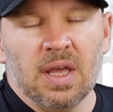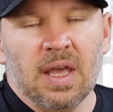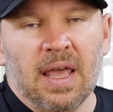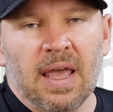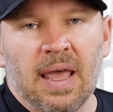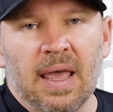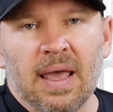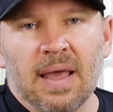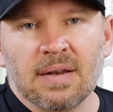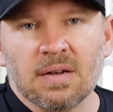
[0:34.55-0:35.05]

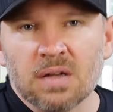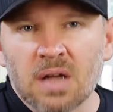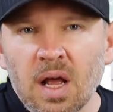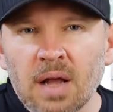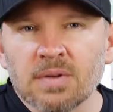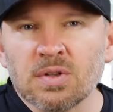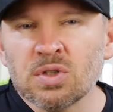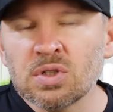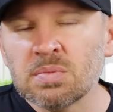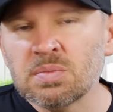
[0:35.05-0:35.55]
and uh,
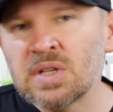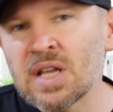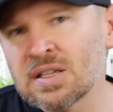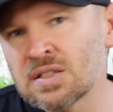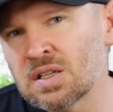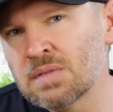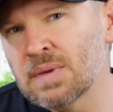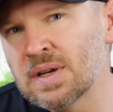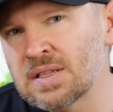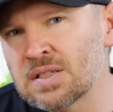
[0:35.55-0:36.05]
do some
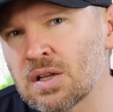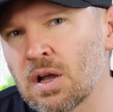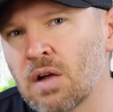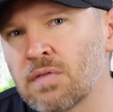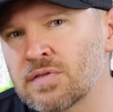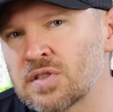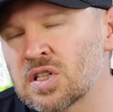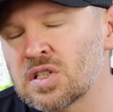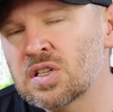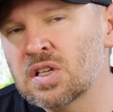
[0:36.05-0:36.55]
testing myself
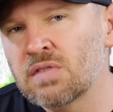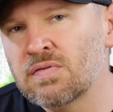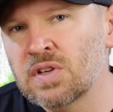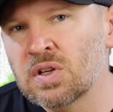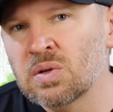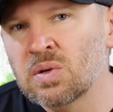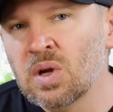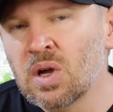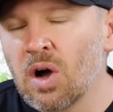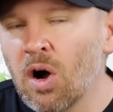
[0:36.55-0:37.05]
and just give you,